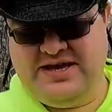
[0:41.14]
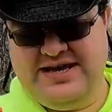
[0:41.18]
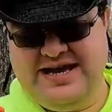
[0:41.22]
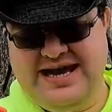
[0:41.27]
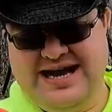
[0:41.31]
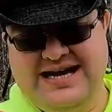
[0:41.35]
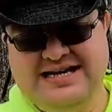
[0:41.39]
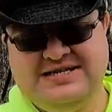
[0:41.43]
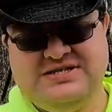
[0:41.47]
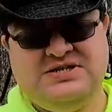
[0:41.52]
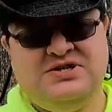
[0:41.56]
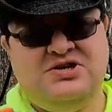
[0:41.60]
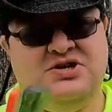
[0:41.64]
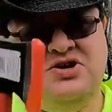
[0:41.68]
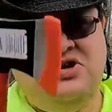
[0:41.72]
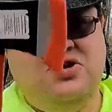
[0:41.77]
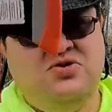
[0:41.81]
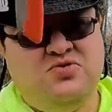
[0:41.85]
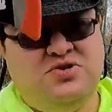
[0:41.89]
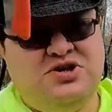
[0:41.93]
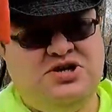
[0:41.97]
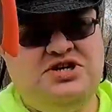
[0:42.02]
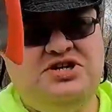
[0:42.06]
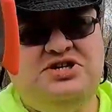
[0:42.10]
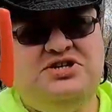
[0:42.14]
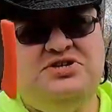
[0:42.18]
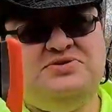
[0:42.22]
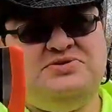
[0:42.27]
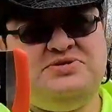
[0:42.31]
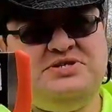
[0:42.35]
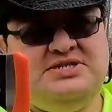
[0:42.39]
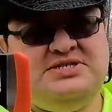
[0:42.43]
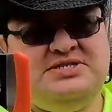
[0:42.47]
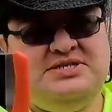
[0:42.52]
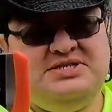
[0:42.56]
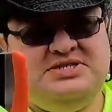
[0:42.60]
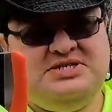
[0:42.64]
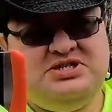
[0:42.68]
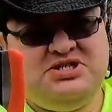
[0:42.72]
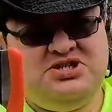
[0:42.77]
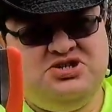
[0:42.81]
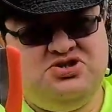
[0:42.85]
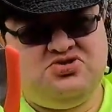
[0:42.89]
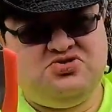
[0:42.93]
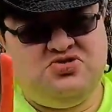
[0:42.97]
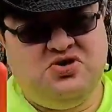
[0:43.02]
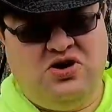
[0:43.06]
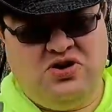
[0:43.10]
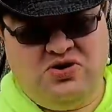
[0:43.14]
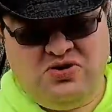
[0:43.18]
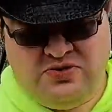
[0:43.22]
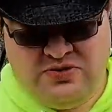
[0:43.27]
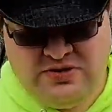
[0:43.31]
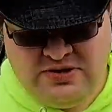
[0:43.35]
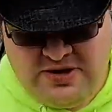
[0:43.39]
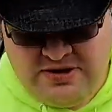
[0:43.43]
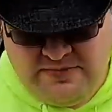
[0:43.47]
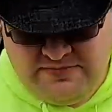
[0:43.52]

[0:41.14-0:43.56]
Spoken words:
guys, we're gonna use this as a control,